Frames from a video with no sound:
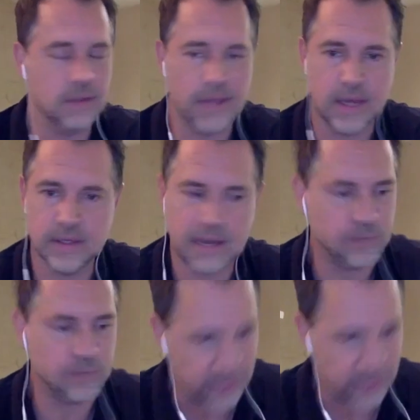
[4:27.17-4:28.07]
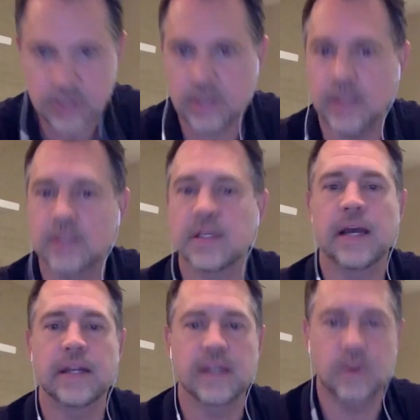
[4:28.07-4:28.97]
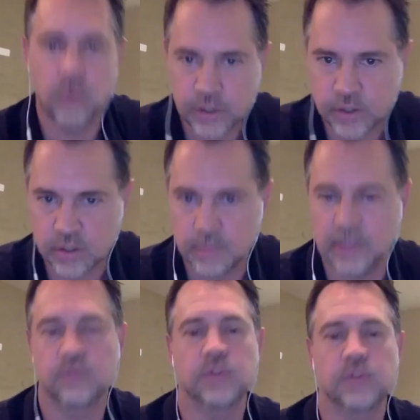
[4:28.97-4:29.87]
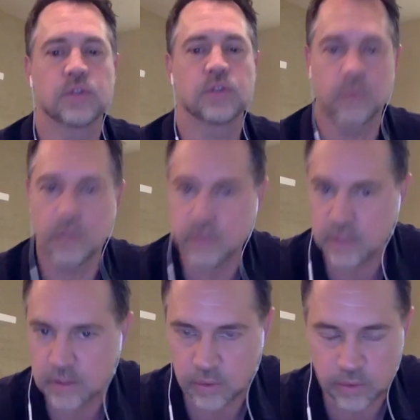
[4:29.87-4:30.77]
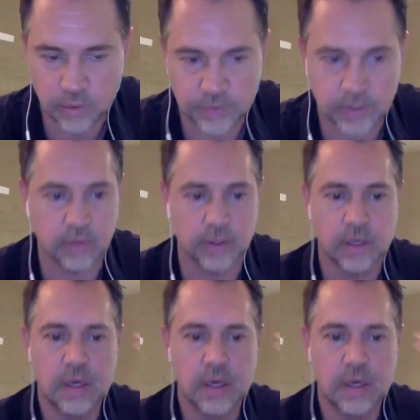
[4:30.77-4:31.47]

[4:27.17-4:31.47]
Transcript: anxiety financial anxiety questions about the future where's this whole, whole thing going